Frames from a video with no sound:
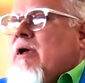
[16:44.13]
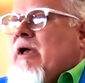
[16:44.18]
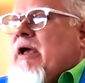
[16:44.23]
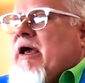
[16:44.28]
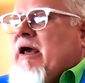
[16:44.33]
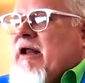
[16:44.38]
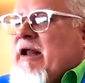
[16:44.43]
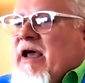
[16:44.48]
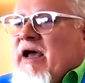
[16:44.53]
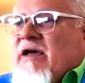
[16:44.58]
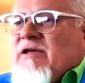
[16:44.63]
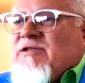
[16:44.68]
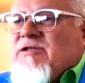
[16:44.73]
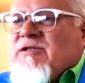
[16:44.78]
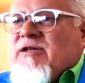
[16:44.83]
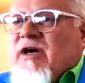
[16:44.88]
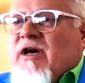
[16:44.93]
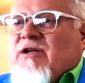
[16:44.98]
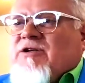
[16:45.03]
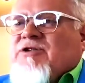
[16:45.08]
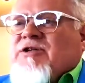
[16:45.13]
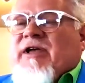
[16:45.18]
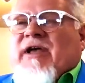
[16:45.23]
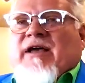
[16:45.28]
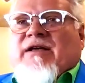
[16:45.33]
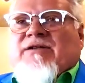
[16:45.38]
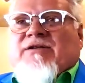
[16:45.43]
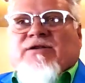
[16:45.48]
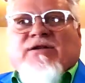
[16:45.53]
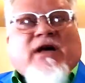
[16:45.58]
And as such,
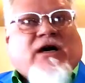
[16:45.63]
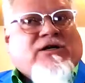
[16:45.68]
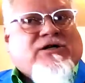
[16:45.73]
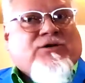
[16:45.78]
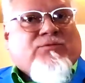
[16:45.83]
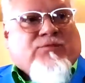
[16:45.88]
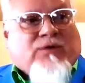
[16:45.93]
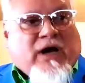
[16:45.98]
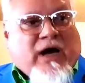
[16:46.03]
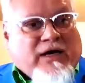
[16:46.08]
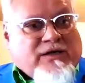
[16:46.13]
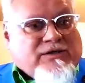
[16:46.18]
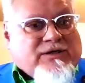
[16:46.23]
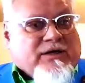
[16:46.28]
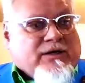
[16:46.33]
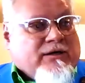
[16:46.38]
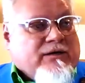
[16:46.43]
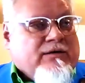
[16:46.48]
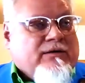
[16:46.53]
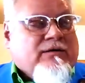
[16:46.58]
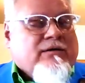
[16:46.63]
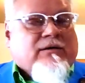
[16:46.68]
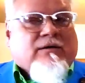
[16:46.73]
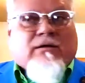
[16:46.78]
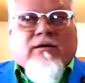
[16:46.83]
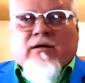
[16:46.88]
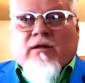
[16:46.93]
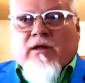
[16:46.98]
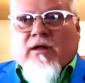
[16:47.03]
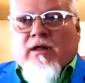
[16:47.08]
it's not surprising
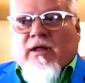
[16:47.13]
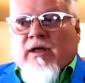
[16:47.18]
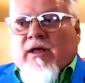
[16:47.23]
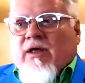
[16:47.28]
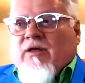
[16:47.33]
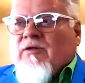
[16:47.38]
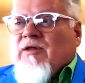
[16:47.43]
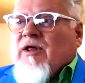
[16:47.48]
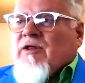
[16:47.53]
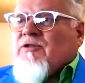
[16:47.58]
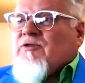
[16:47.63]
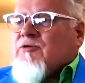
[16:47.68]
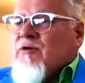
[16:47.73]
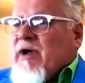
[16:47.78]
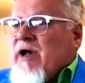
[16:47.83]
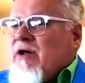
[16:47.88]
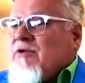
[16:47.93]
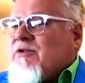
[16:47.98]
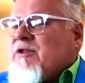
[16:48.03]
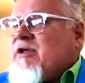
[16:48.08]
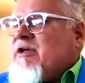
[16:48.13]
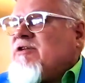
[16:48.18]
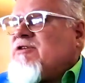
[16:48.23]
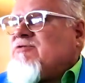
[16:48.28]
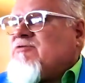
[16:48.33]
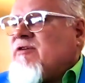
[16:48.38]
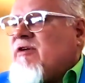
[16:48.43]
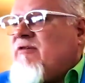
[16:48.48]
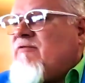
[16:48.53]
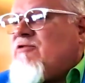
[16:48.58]
that throughout the
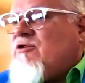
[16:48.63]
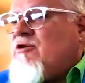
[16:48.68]
history of